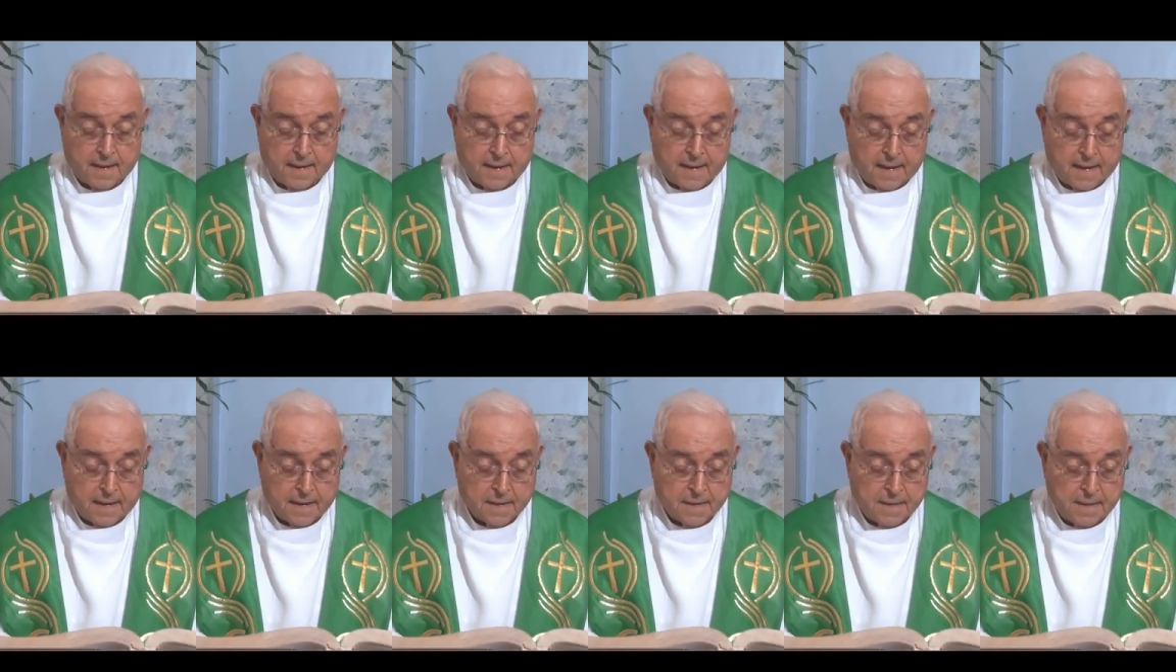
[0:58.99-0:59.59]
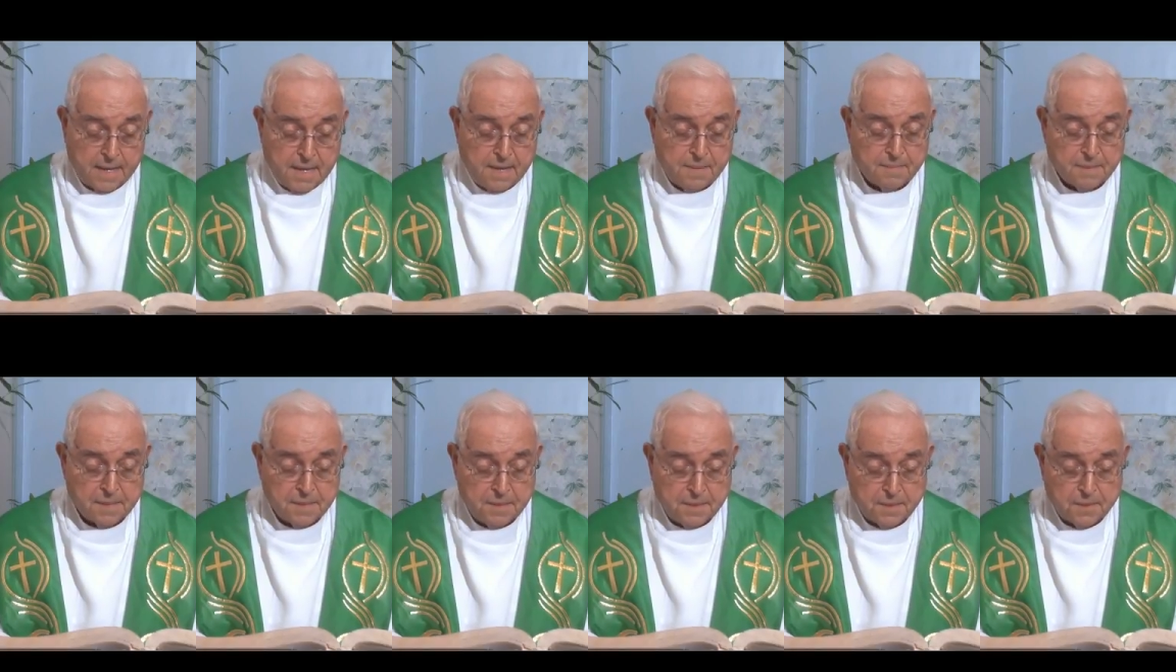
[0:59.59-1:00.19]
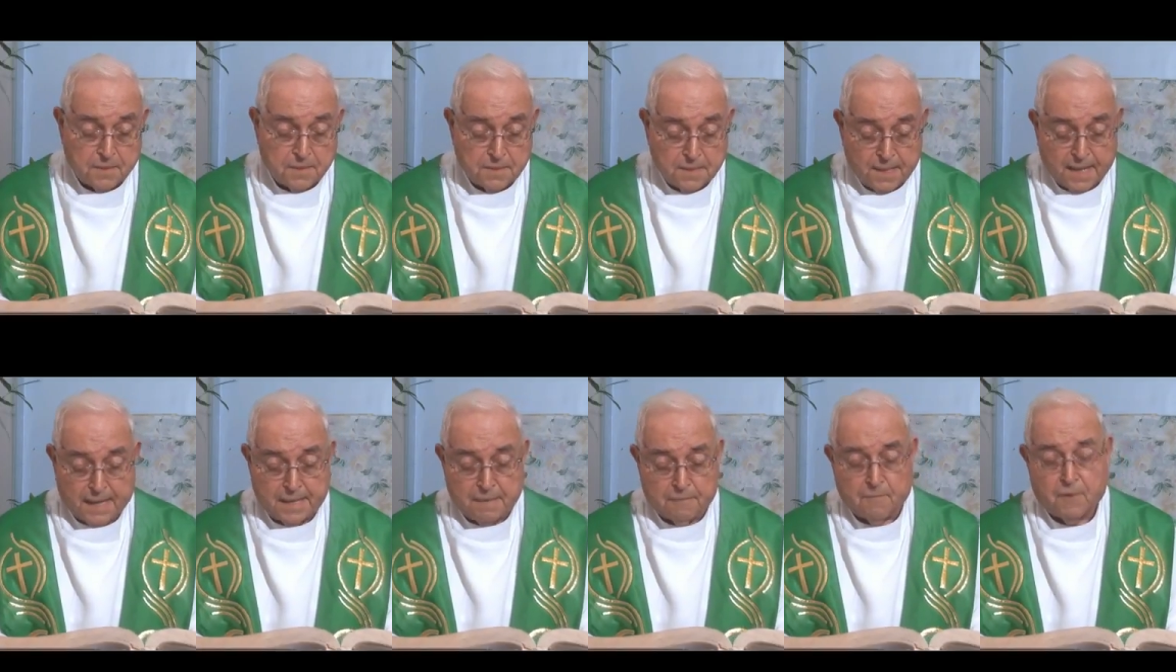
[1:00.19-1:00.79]
"Are even you
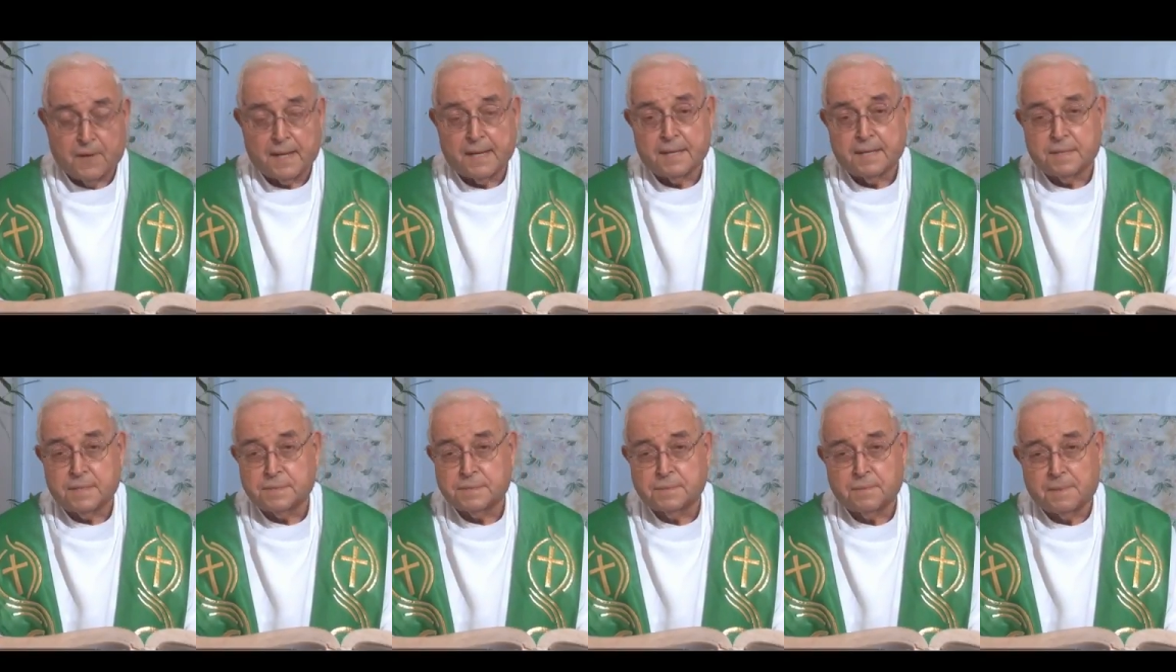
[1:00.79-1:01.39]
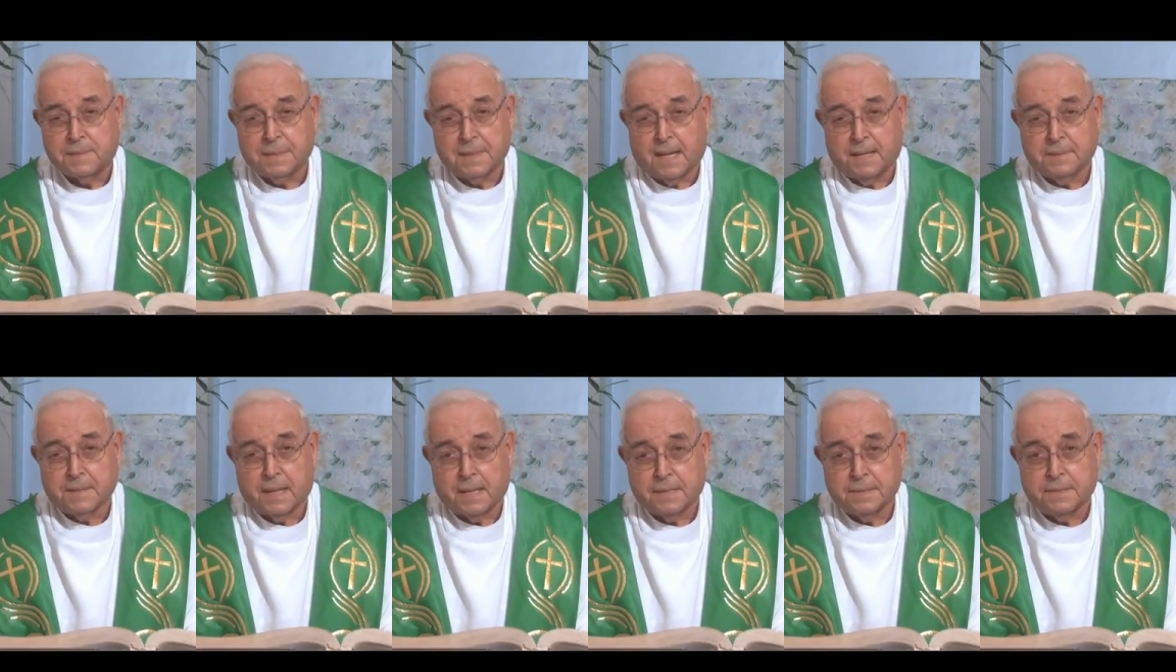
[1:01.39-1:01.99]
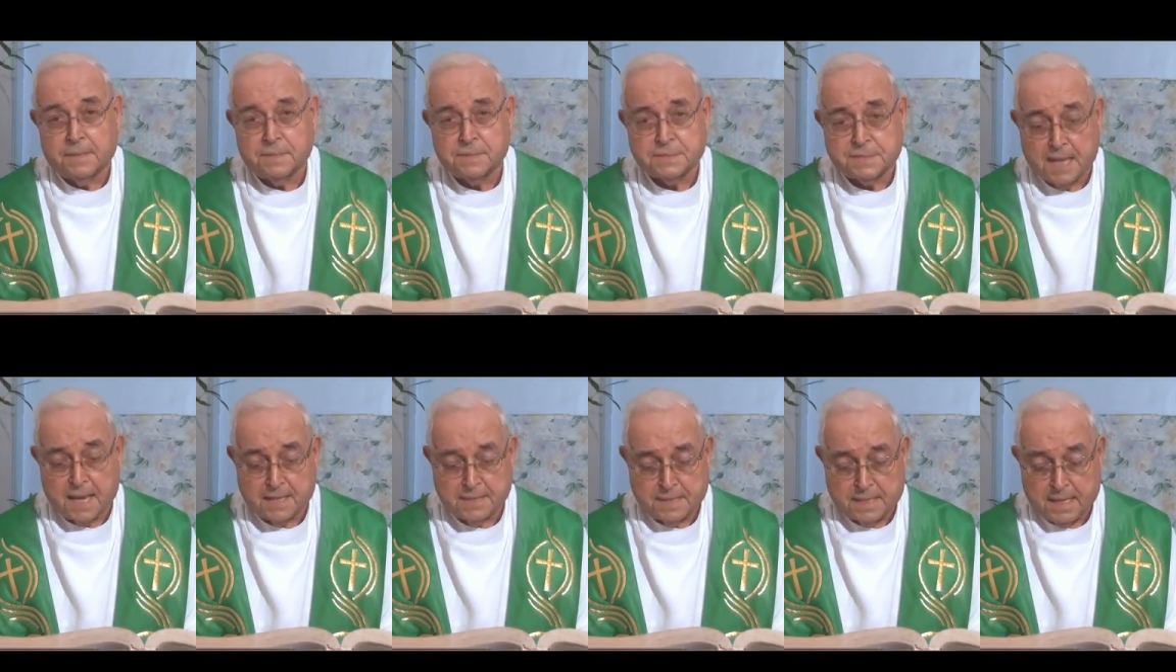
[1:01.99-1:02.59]
likewise without
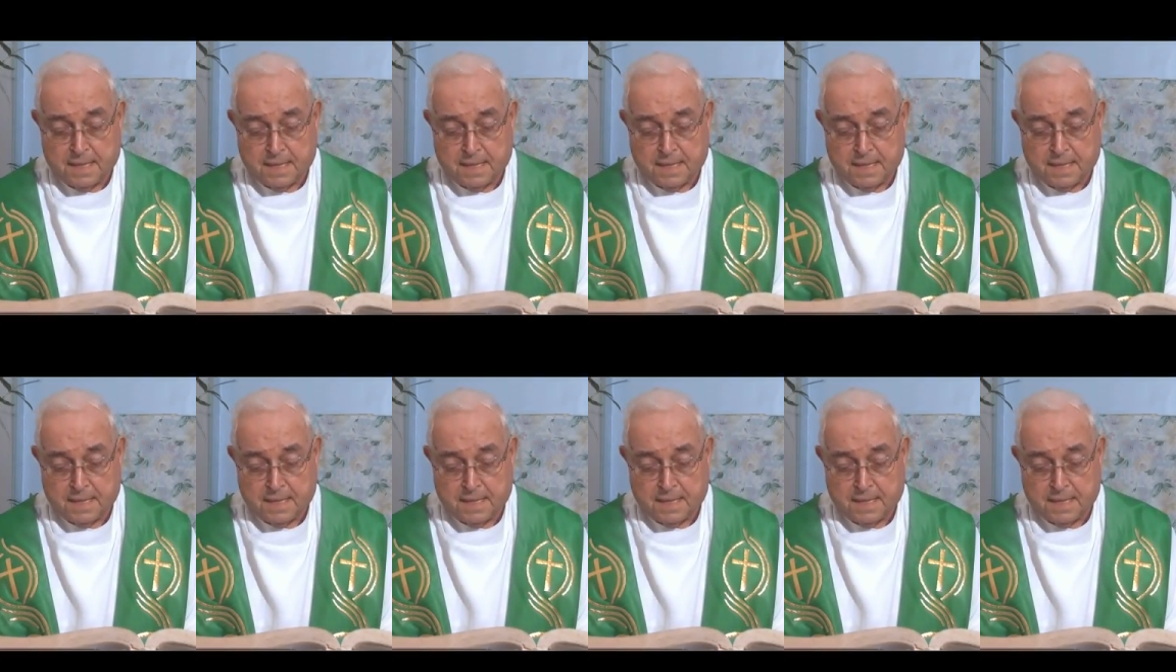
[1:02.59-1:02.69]
understanding?